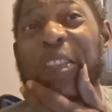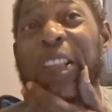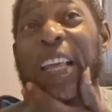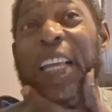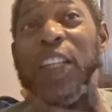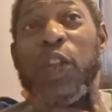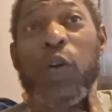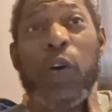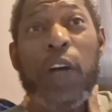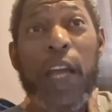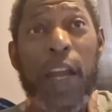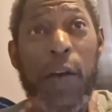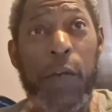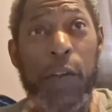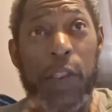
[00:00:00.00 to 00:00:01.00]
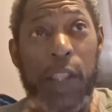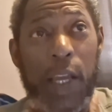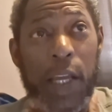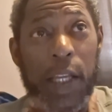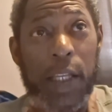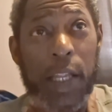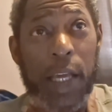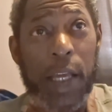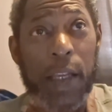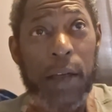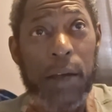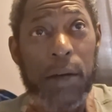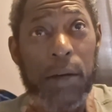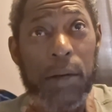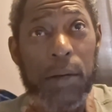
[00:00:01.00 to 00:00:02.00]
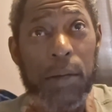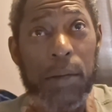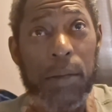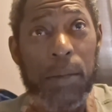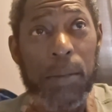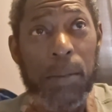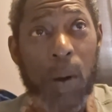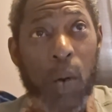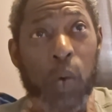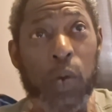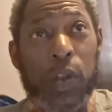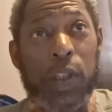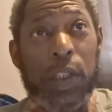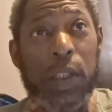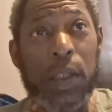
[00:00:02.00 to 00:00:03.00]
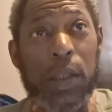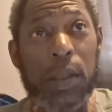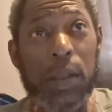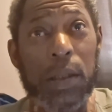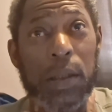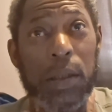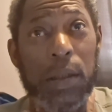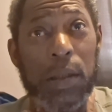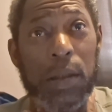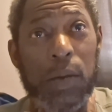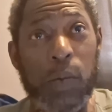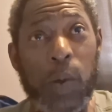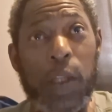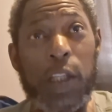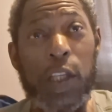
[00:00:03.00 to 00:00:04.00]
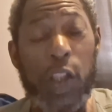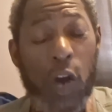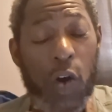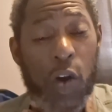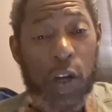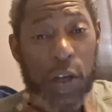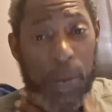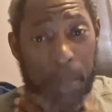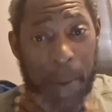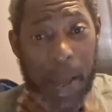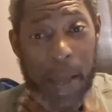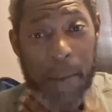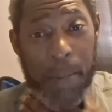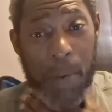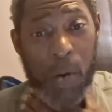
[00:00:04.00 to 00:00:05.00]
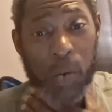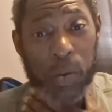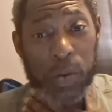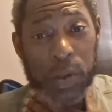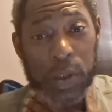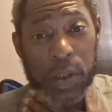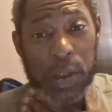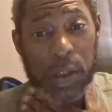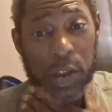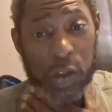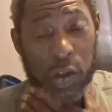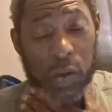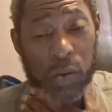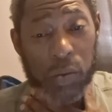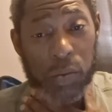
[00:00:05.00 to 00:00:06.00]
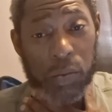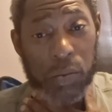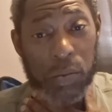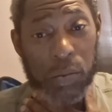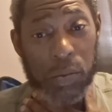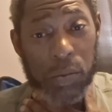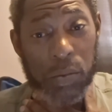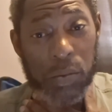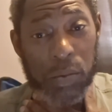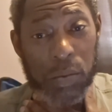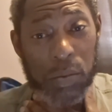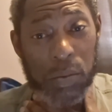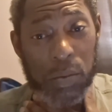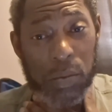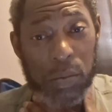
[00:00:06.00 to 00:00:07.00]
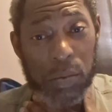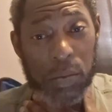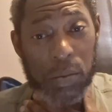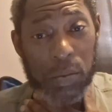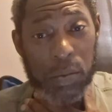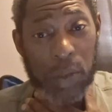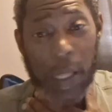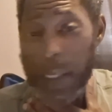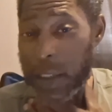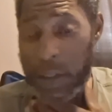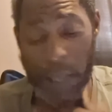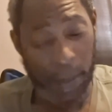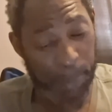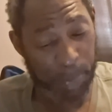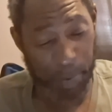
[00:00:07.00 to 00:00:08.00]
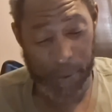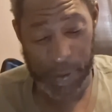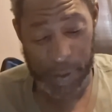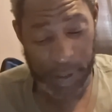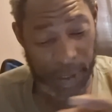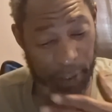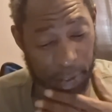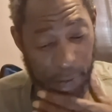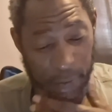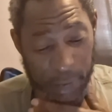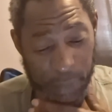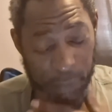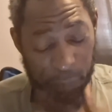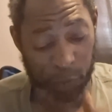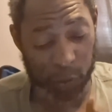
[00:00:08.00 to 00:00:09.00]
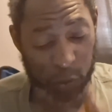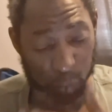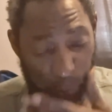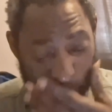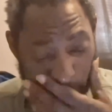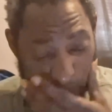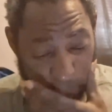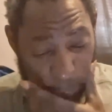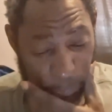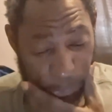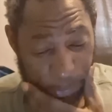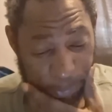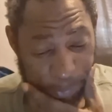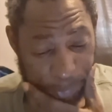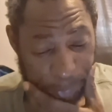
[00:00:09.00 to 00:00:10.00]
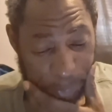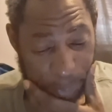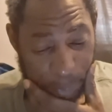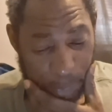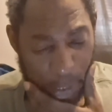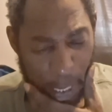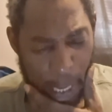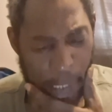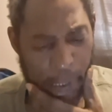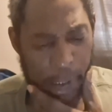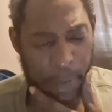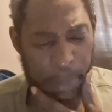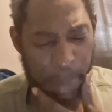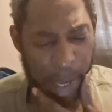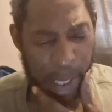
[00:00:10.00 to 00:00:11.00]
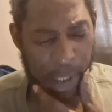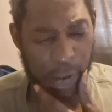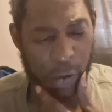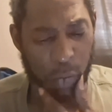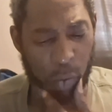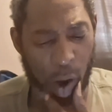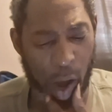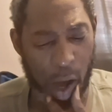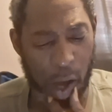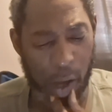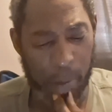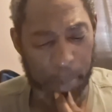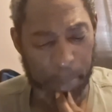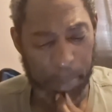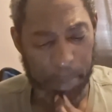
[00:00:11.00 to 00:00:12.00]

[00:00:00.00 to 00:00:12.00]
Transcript: he doing everything that Moses, what the Lord commanded Moses to do. They putting it together. Verse 22. And he made the robe,